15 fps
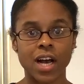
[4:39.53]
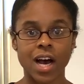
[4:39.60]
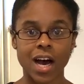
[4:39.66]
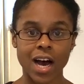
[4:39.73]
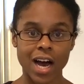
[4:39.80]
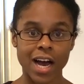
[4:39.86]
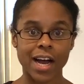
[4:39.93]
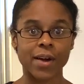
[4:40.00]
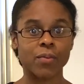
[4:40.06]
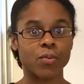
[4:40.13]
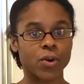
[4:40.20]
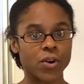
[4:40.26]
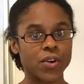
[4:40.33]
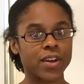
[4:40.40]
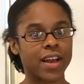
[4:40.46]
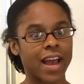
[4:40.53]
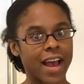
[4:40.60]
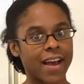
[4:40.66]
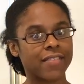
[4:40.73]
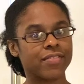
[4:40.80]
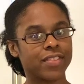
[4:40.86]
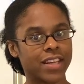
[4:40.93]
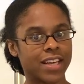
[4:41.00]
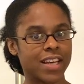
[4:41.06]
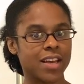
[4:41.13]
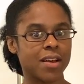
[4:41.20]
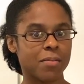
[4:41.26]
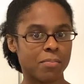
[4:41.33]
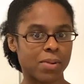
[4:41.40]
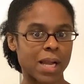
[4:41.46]
I work at
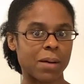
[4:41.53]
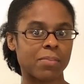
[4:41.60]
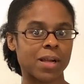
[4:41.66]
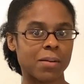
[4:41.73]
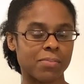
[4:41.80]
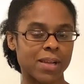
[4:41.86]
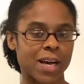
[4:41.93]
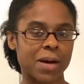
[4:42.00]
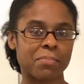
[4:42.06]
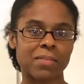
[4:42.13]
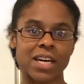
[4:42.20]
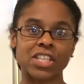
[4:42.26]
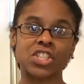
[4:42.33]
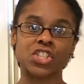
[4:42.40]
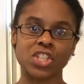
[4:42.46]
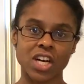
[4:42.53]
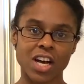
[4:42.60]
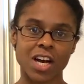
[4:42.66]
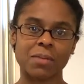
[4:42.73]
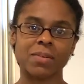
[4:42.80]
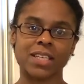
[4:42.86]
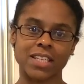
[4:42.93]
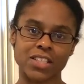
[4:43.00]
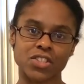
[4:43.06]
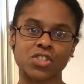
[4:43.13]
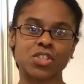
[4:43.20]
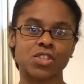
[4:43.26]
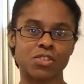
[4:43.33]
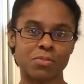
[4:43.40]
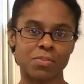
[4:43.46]
the blah, blah, blah. My job is
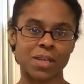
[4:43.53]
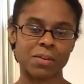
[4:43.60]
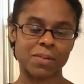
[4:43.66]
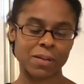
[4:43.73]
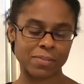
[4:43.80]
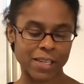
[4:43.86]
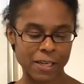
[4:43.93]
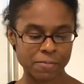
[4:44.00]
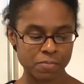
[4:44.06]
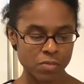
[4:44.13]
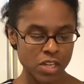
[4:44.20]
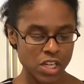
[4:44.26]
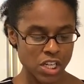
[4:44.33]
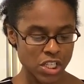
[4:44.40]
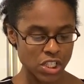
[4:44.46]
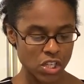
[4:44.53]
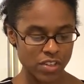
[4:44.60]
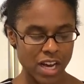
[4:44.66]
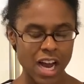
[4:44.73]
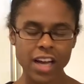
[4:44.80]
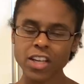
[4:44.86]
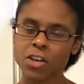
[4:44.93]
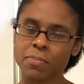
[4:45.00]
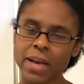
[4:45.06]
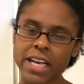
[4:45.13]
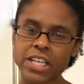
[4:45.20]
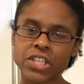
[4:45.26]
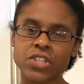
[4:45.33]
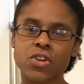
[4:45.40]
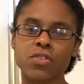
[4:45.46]
to blah, blah, blah. So the
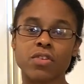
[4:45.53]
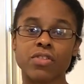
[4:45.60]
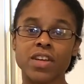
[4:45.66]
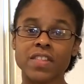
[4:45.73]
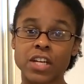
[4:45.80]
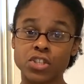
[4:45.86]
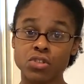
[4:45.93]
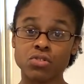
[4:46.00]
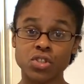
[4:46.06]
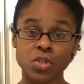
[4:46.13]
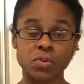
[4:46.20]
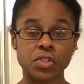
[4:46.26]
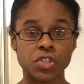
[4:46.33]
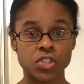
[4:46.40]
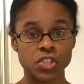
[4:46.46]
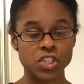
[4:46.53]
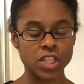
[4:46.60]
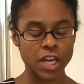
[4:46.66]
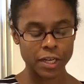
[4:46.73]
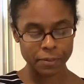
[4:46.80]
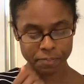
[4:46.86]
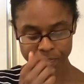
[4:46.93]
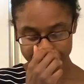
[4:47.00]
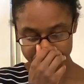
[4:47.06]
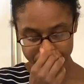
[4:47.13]
occupation or the thing that you do is your job.